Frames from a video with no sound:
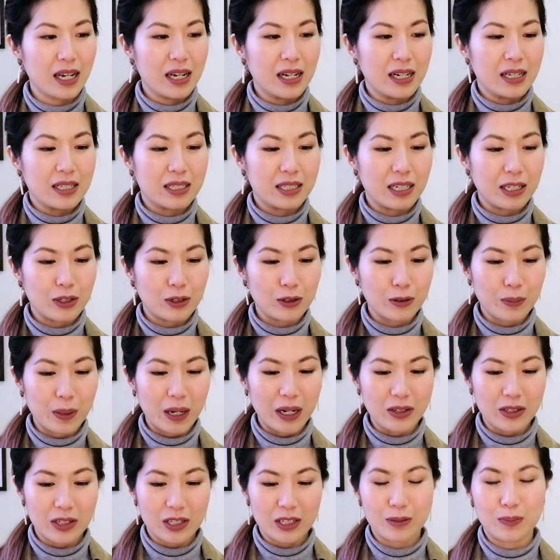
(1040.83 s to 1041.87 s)
See-through
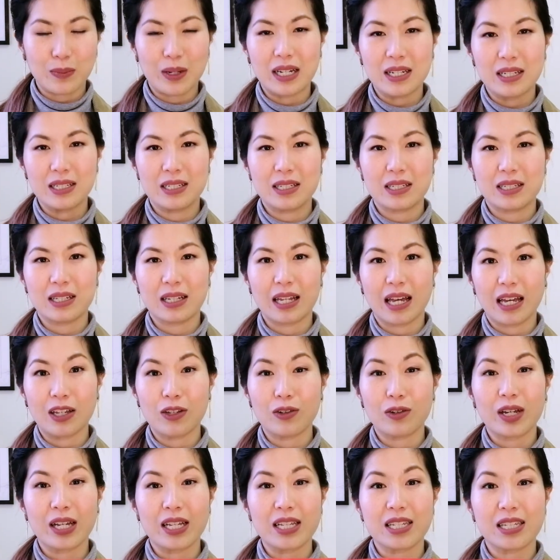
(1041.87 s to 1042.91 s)
pouches mean that you
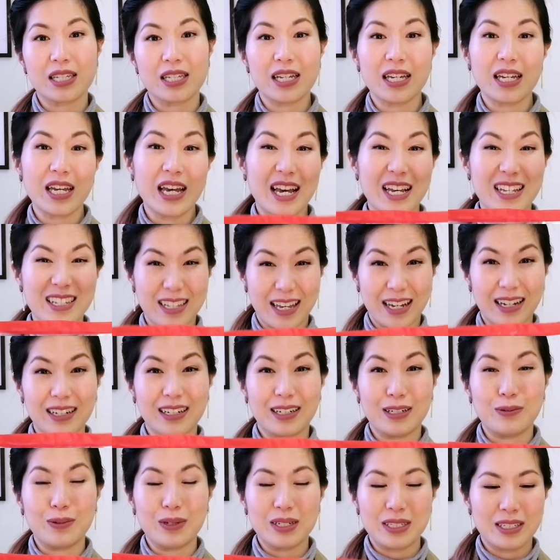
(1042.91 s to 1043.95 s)
can see exactly
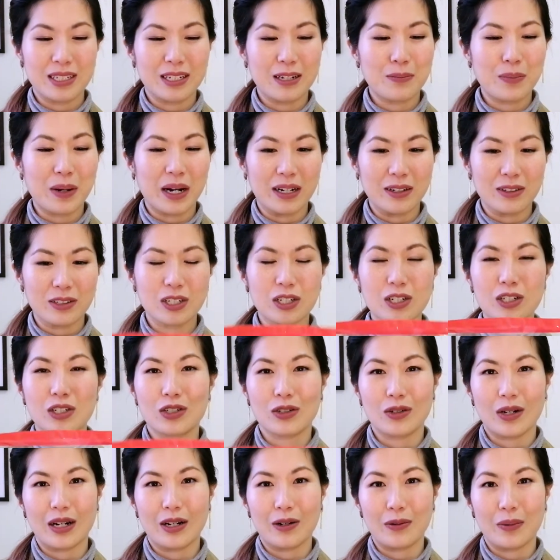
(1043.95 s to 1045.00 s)
what's in the pouch
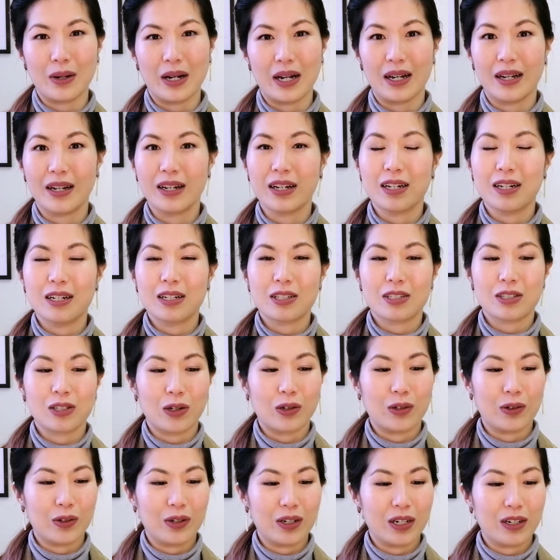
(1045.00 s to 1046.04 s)
straight away.
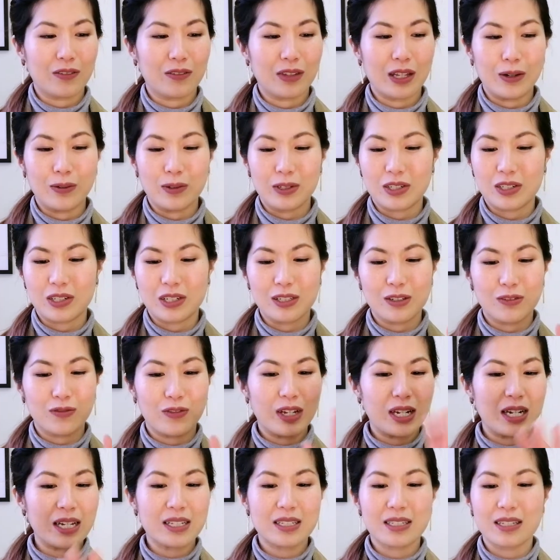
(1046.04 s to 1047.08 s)
So if there was just
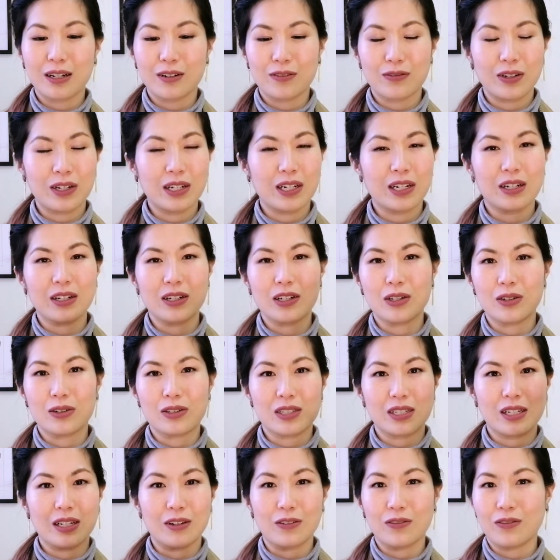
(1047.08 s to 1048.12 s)
feeding stuff in here, you'd
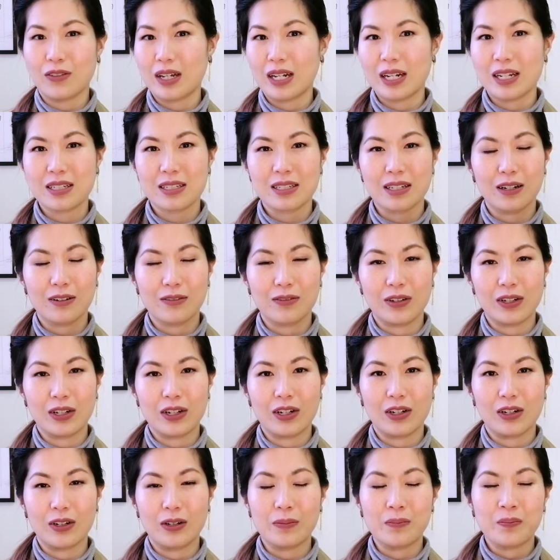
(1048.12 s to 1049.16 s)
see the feeding stuff in
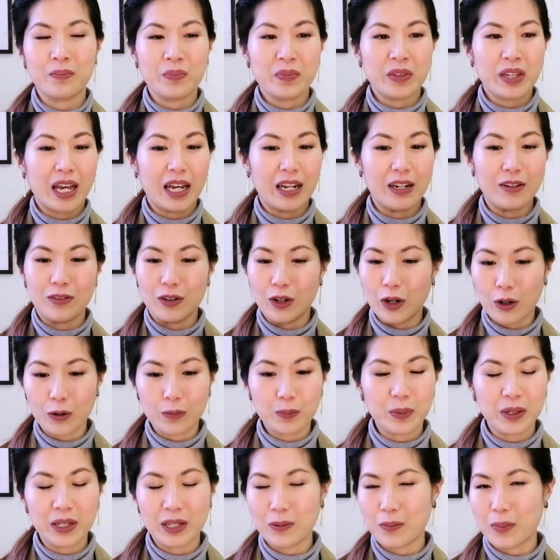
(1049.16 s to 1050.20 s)
here. And if you
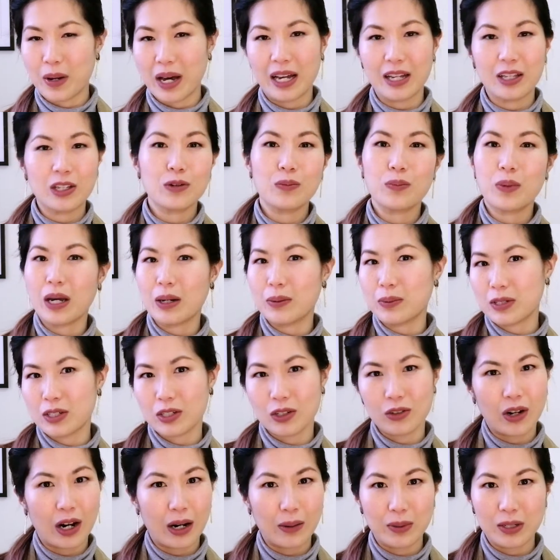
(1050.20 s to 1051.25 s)
open the bag, you'd be able to
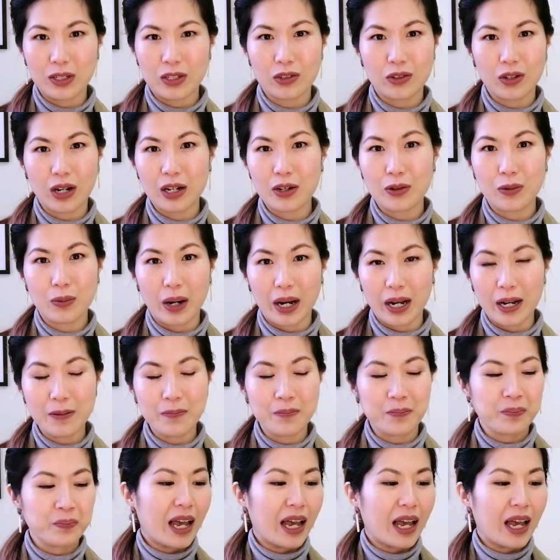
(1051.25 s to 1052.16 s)
grab it straight away.